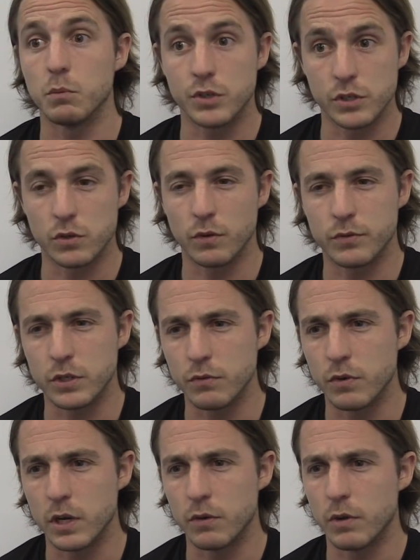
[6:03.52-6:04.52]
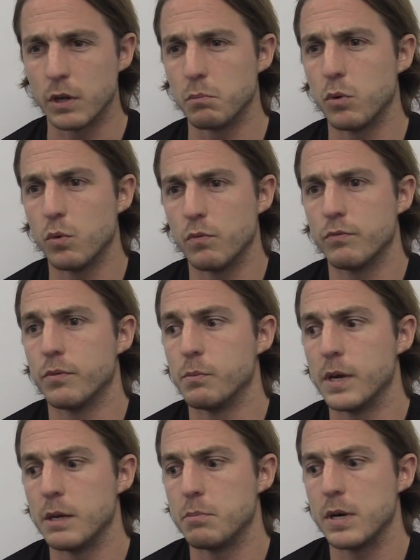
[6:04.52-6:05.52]
which is obviously really, really important for
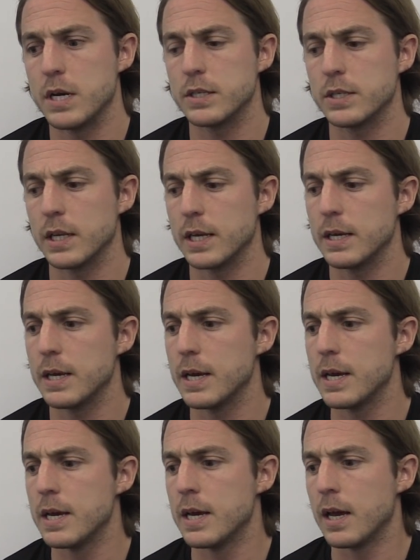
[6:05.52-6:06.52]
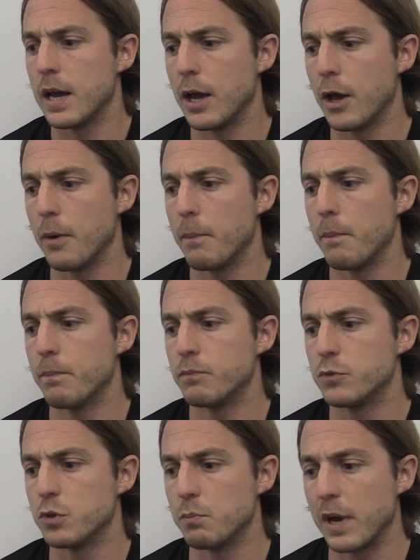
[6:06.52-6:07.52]
me personally,
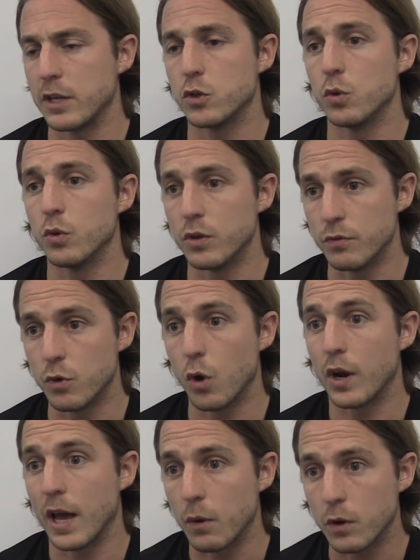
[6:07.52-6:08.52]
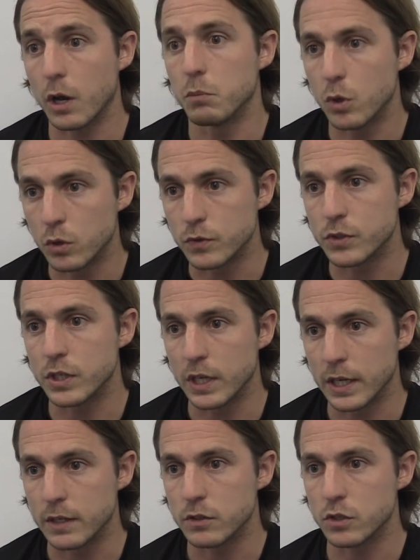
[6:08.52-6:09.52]
to make sure that you've got an outcome
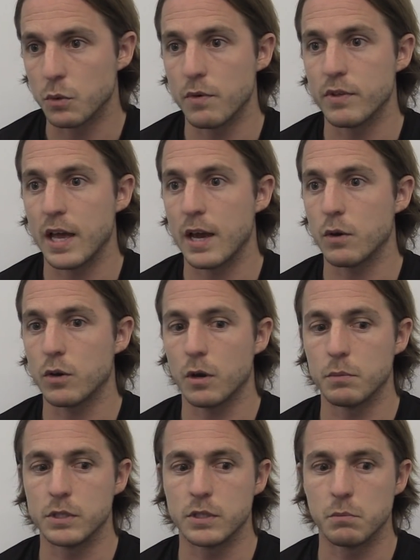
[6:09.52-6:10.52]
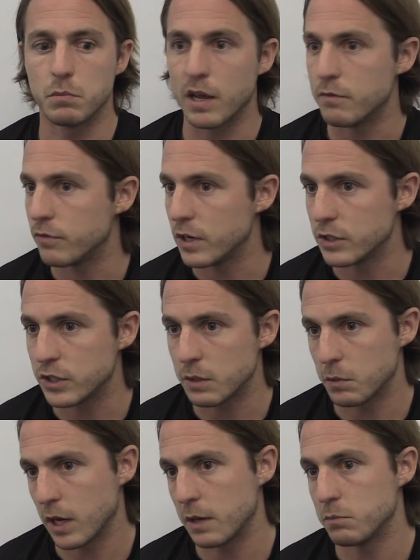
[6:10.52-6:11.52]
constantly. So whether that outcome is them playing first
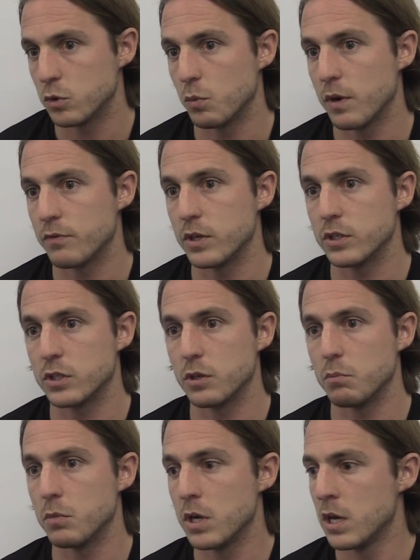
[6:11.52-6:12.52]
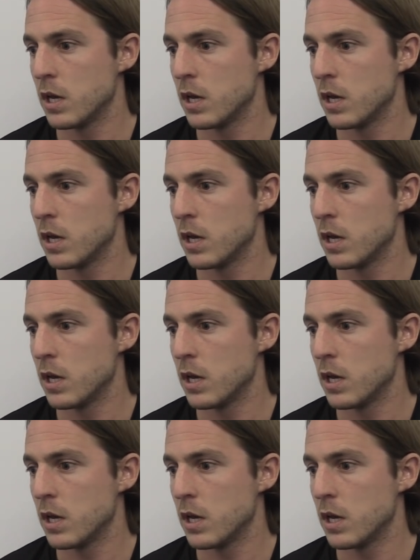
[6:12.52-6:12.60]
team games or whether it's them